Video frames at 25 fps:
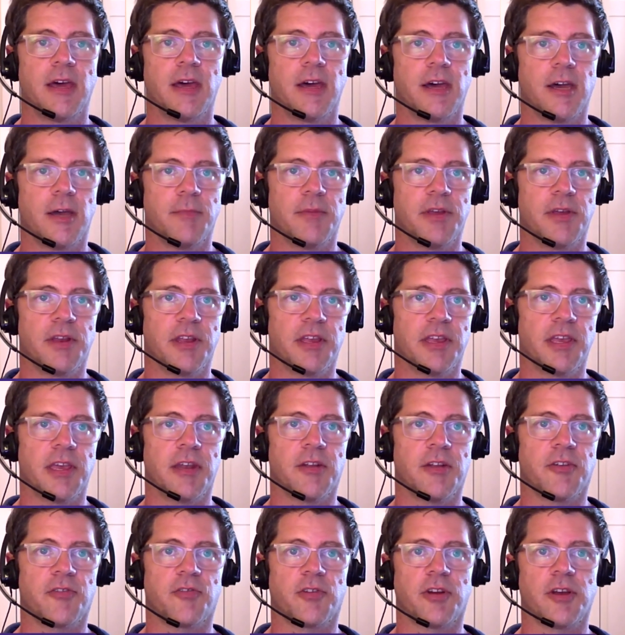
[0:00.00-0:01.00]
Um, and
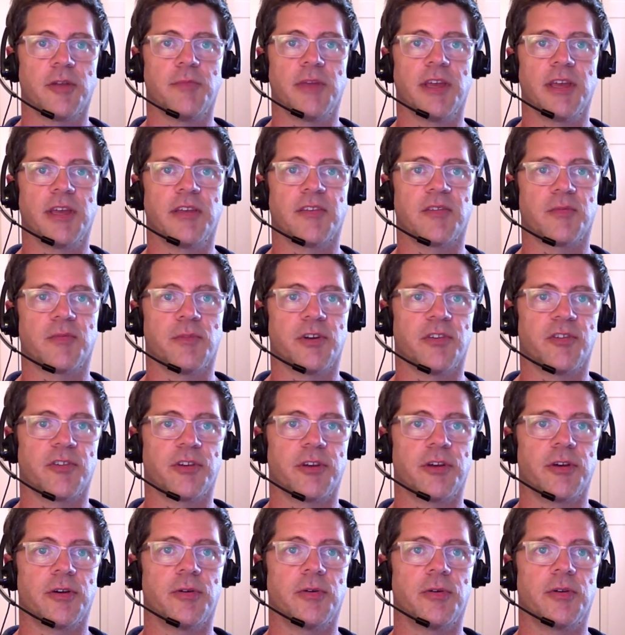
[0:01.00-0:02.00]
again, I'll try and make as much
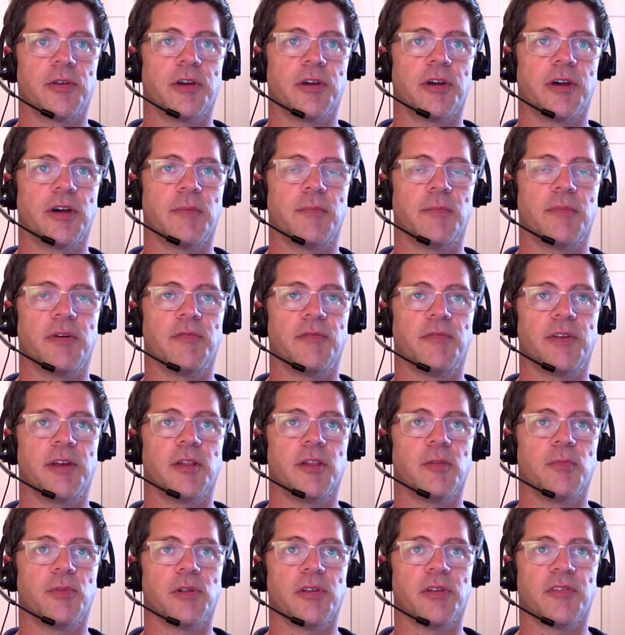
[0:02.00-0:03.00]
code um,
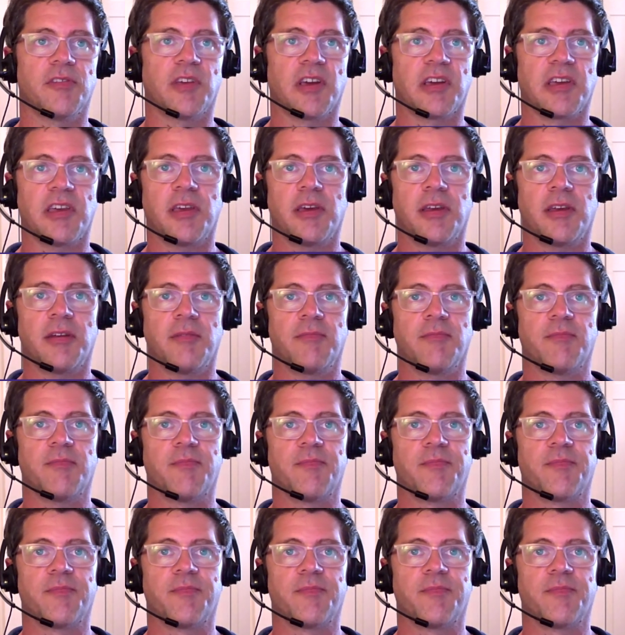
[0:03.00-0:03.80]
available as I can.